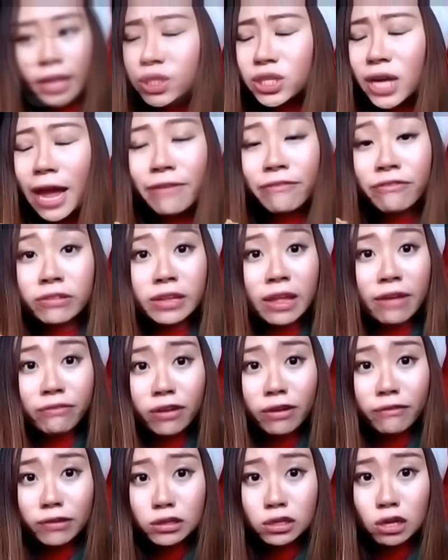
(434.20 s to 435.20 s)
which I've
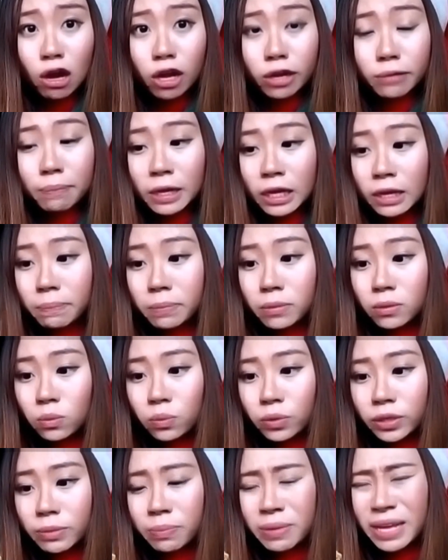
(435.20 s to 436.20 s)
never ever thought
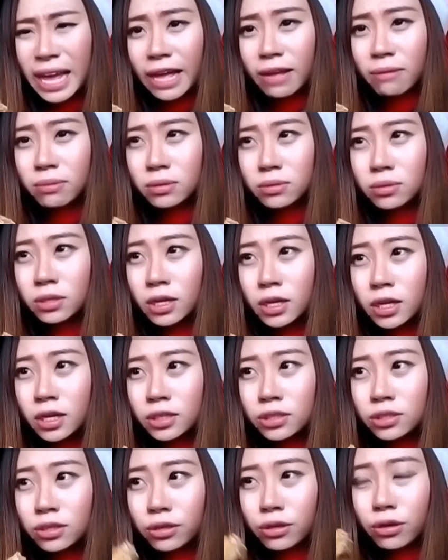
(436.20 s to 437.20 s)
people would be able
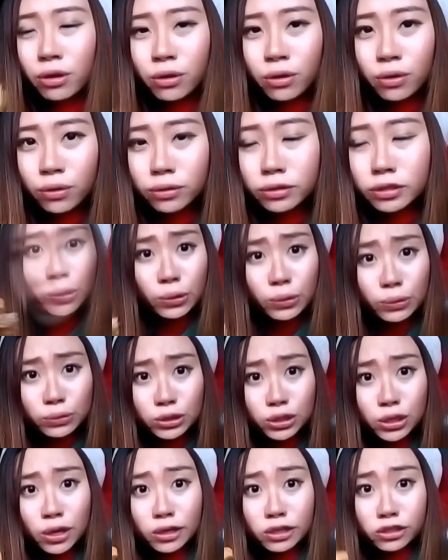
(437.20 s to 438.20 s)
to cook
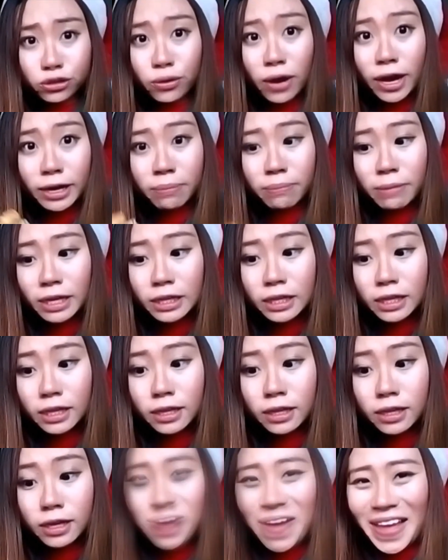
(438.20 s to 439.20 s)
huge dried meat.
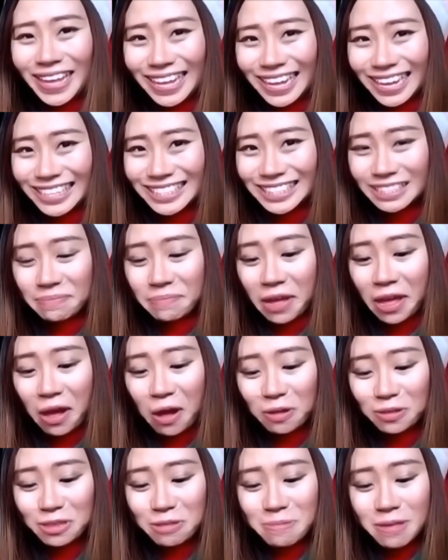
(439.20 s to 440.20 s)
So I guess my
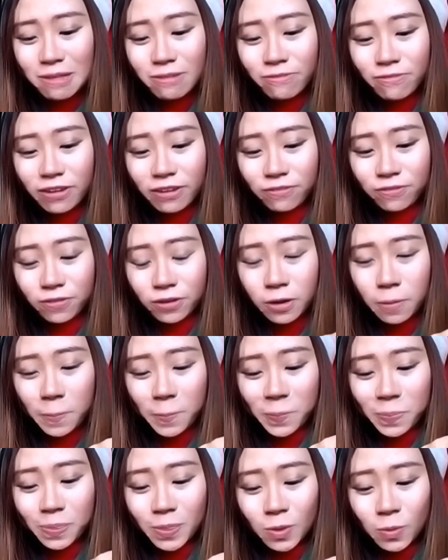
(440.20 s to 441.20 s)
ultimate favorite
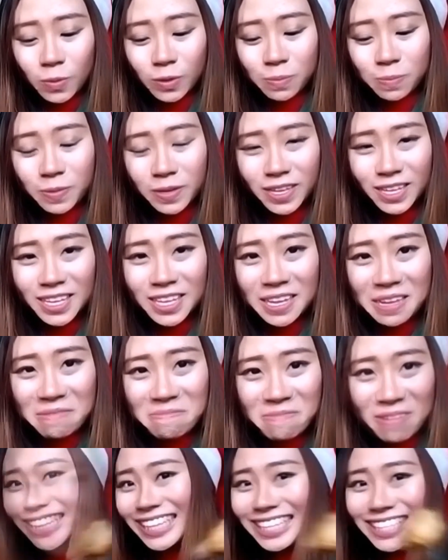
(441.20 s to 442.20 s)
would be
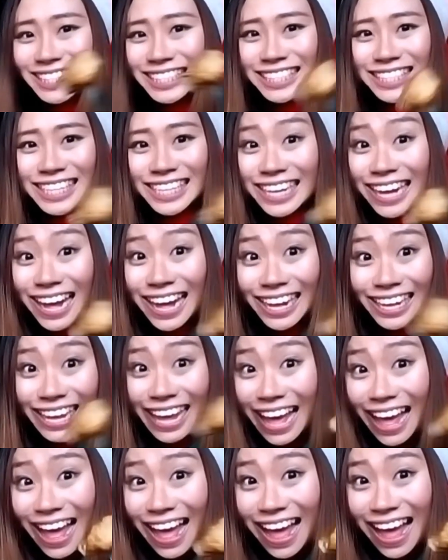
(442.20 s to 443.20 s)

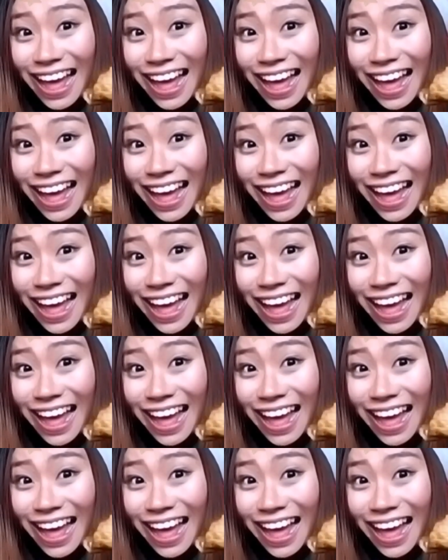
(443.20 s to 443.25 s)
medisterkake.